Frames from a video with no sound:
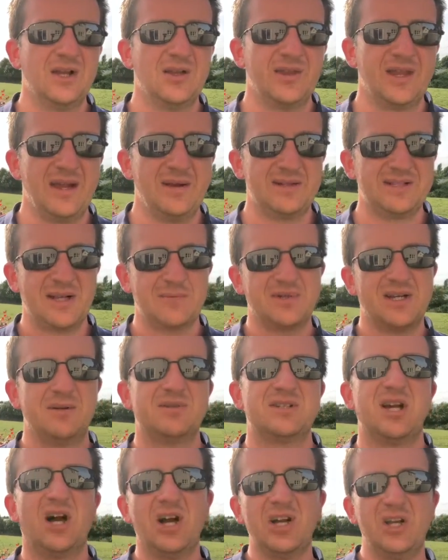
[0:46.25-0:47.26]
they sometimes
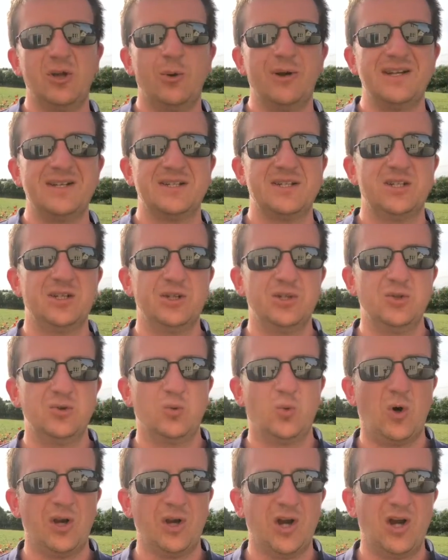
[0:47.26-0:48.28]
tie you into
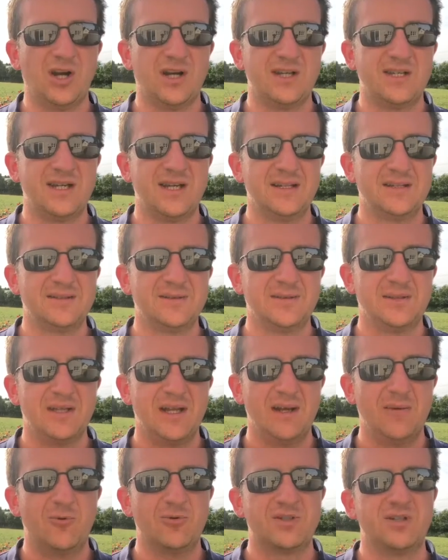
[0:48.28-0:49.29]
one architect.
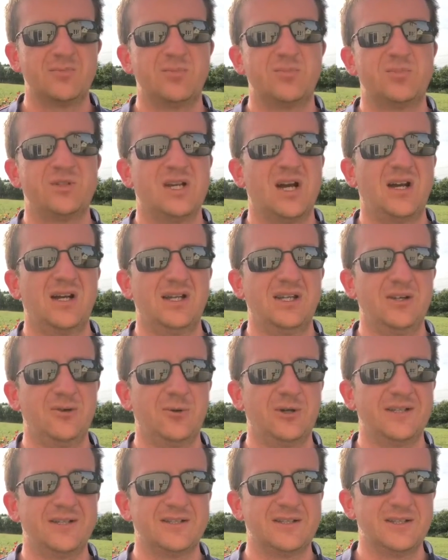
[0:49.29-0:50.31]
They also tie you
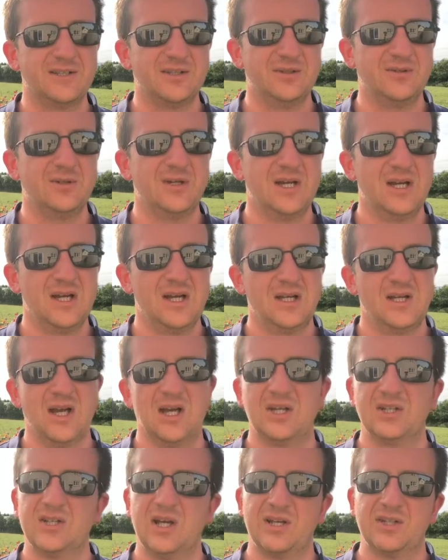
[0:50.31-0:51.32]
into
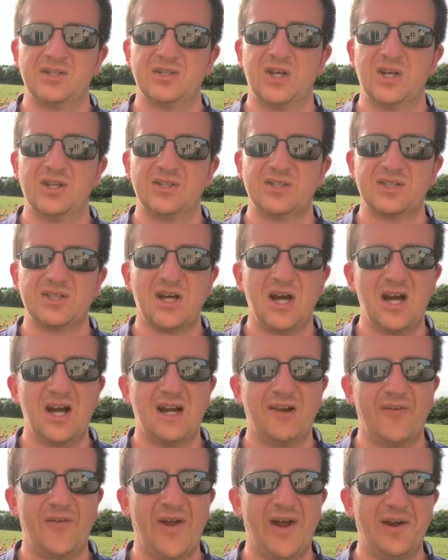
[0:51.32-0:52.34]
a certain style
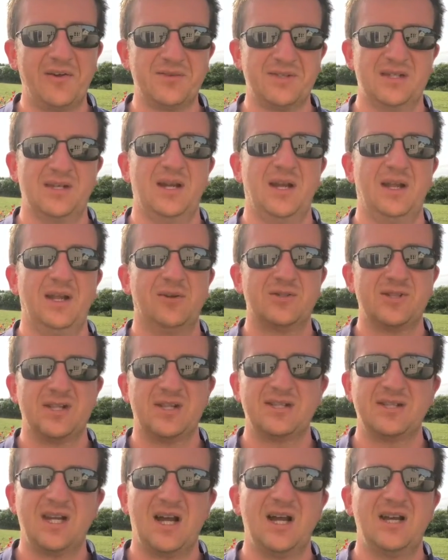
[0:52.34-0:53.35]
of house, and also
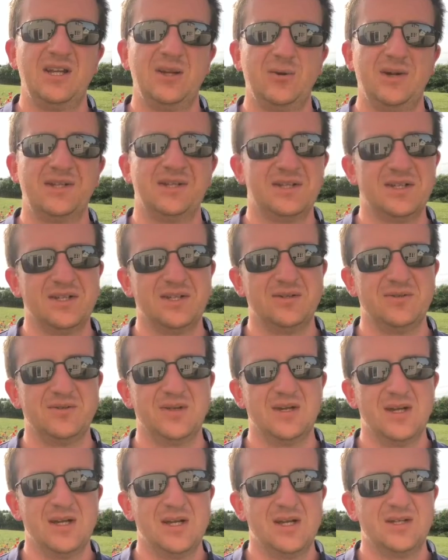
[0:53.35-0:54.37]
they tie you into
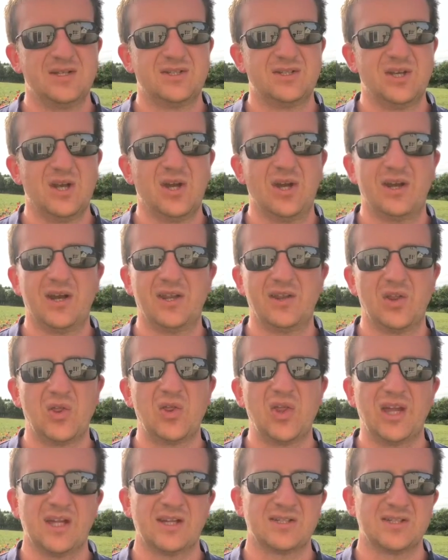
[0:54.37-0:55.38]
certain other
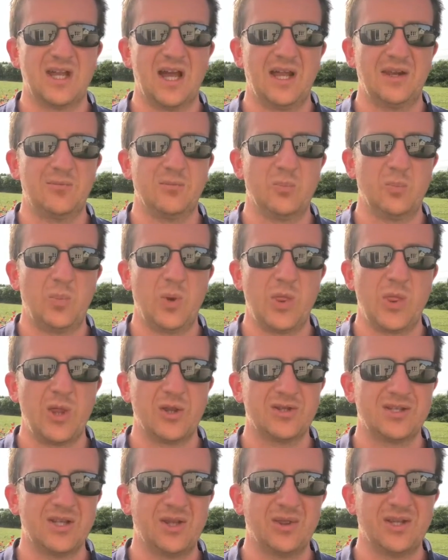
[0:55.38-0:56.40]
things. And the
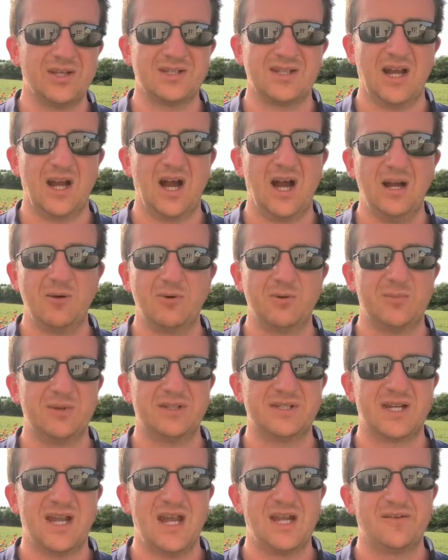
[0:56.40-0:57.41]
certain things that I would be
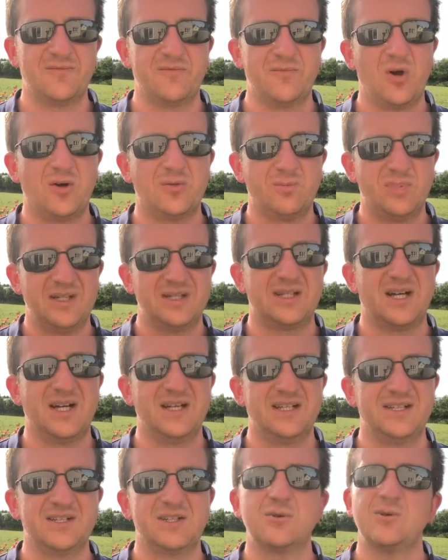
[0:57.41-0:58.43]
scared of not being
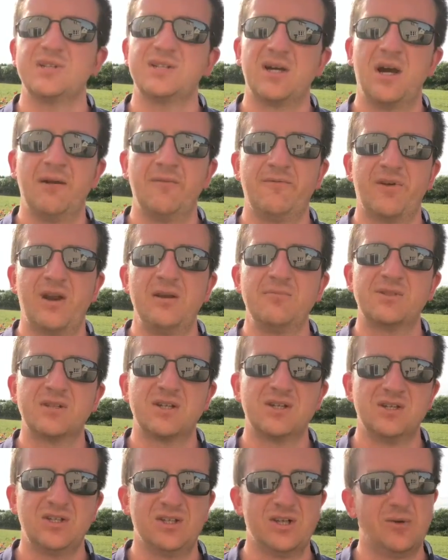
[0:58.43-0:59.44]
tied into is time frames,
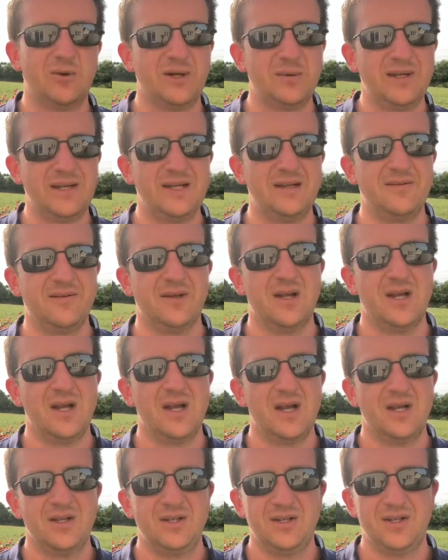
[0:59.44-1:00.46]
because you don't want
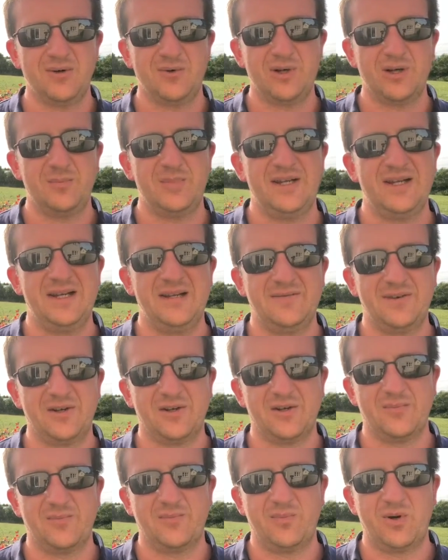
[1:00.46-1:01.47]
to be living
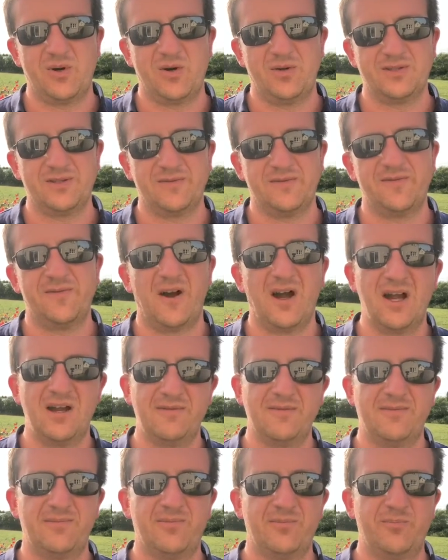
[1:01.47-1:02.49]
on a plot of
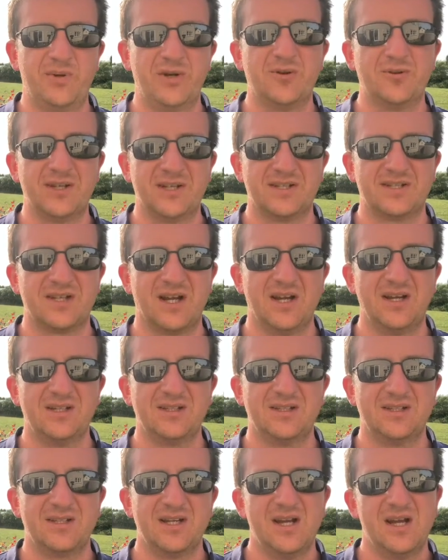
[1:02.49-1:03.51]
5 building
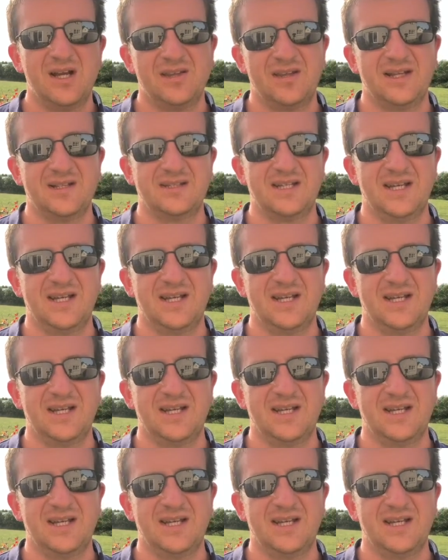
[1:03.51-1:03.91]
sites that